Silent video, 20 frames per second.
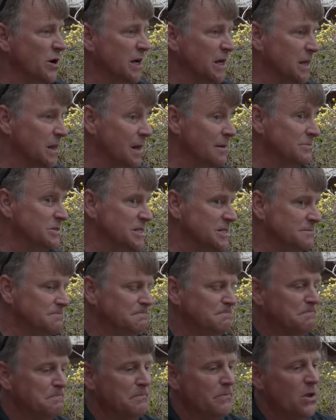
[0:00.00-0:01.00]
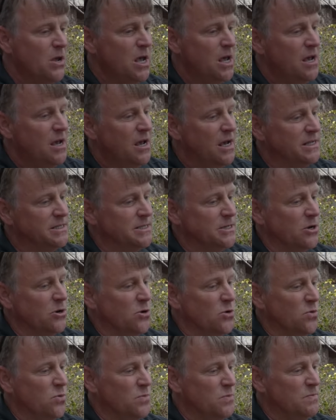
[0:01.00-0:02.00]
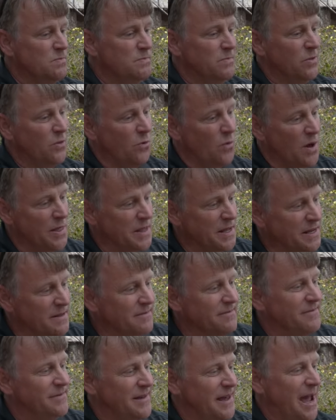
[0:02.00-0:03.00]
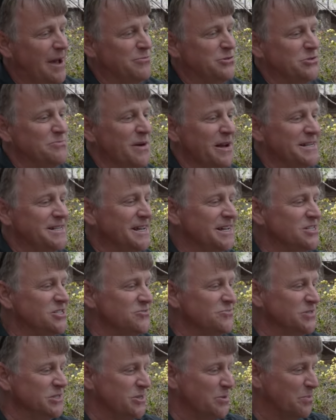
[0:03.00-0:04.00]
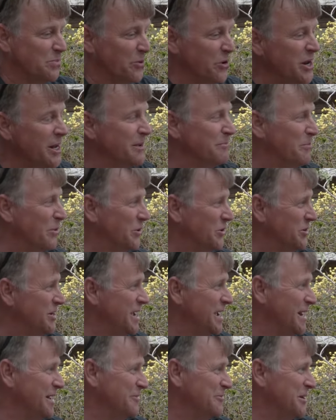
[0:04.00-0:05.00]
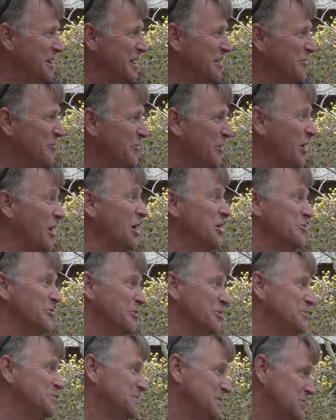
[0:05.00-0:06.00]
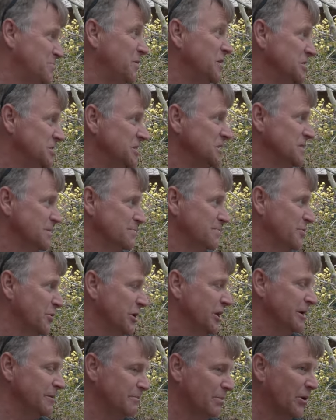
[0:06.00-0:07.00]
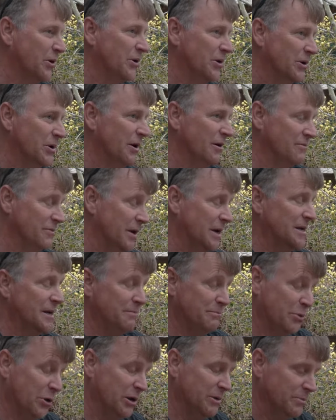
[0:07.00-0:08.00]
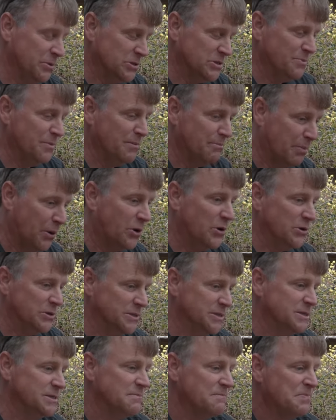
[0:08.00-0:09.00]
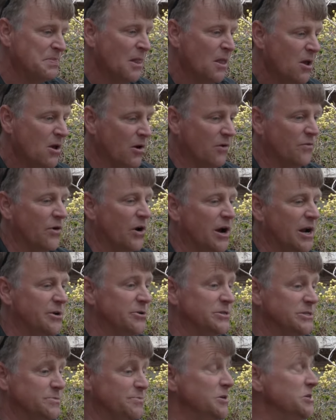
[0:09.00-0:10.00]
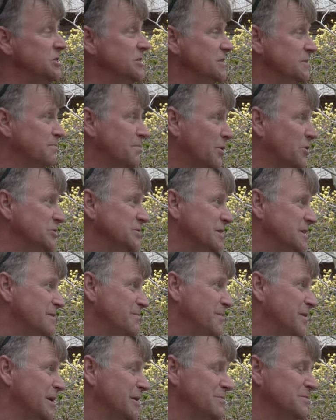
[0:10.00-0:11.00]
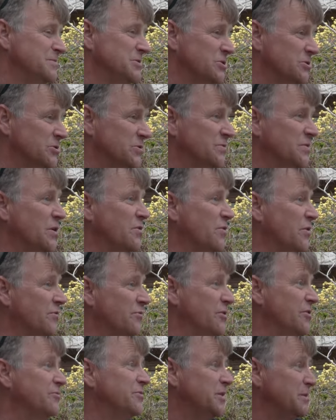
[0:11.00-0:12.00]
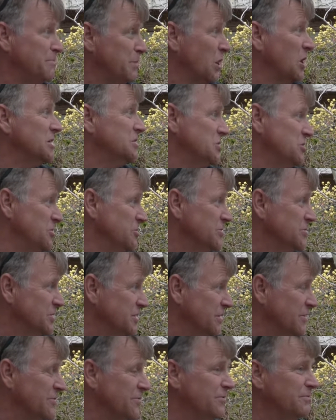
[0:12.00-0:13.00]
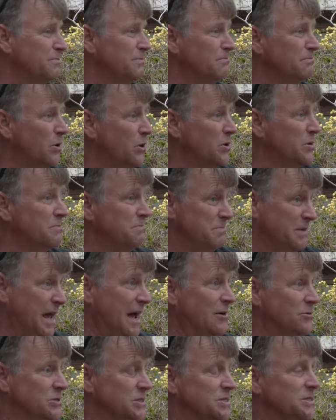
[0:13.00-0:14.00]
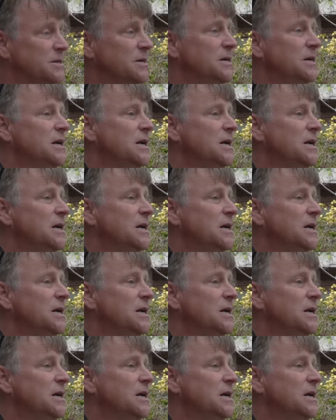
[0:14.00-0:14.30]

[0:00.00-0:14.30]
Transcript: in Clemson. Mm-hmm. And so the one that captured my attention was the breeding bird data. We had over 100 species of breeding bird, or uh, not breeding birds, but birds, over 100 species of birds that had been observed over 50 plus years of bird counts.